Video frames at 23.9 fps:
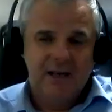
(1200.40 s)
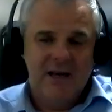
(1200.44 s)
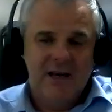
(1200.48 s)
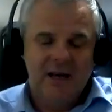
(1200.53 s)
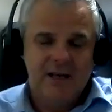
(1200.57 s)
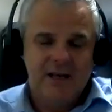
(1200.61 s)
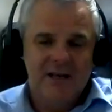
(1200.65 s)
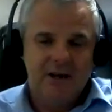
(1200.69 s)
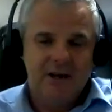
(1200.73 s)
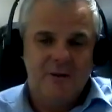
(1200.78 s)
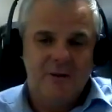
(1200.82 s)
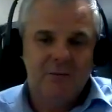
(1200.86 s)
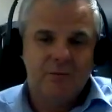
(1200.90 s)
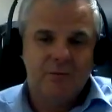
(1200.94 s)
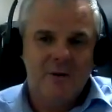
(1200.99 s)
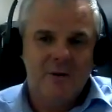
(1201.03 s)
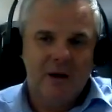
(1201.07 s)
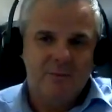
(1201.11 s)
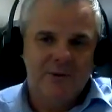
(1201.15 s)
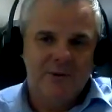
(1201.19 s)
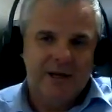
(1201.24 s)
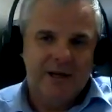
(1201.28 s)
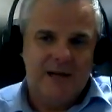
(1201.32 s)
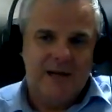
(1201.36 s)
you know,
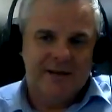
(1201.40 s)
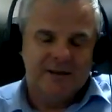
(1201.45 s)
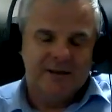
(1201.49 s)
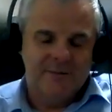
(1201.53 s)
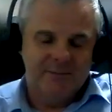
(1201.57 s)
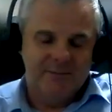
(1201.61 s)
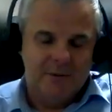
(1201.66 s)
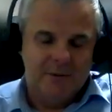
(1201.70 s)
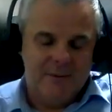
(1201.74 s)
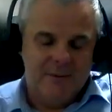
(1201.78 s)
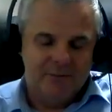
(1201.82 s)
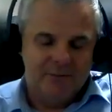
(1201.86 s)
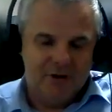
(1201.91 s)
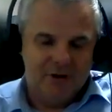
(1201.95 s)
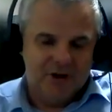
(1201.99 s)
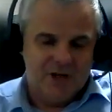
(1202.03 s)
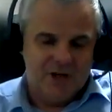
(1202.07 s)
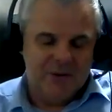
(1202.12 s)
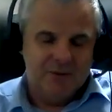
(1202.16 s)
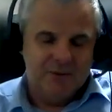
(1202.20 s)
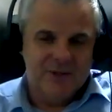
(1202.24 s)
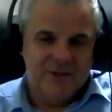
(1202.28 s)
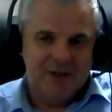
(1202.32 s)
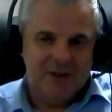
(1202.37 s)
we had a
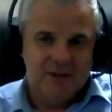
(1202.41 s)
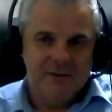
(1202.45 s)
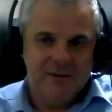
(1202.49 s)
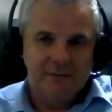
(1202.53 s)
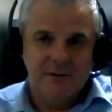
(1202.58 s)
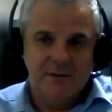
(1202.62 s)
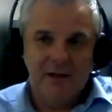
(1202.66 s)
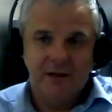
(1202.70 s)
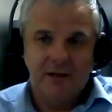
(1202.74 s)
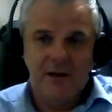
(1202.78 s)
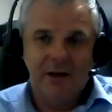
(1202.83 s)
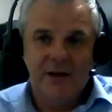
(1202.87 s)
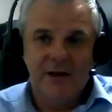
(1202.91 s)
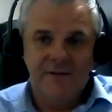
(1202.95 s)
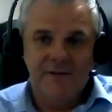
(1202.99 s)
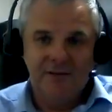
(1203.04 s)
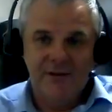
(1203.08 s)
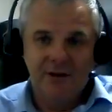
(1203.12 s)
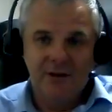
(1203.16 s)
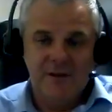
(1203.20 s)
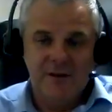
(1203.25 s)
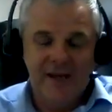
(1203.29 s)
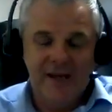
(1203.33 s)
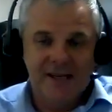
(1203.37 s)
project with a guy a
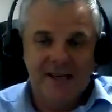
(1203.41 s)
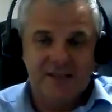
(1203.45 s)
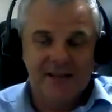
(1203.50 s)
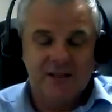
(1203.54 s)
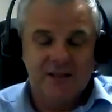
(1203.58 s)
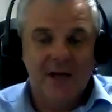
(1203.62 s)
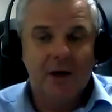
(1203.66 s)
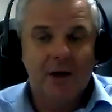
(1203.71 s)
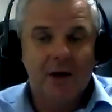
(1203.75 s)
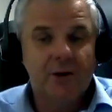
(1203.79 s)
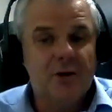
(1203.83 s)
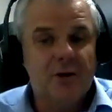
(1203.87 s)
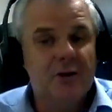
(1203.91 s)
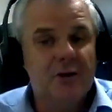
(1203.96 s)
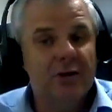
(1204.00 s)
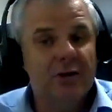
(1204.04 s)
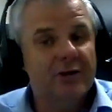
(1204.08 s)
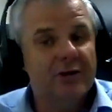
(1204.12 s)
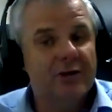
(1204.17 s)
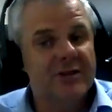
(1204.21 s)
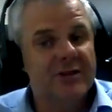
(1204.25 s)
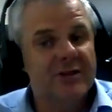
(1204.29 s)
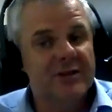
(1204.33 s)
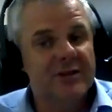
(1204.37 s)
few years ago who
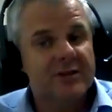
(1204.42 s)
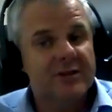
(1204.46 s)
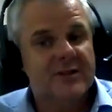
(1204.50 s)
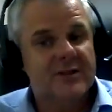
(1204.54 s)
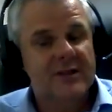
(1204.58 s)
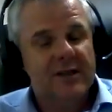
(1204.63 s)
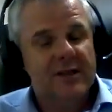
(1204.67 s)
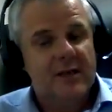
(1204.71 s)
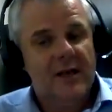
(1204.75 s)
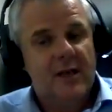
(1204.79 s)
looked at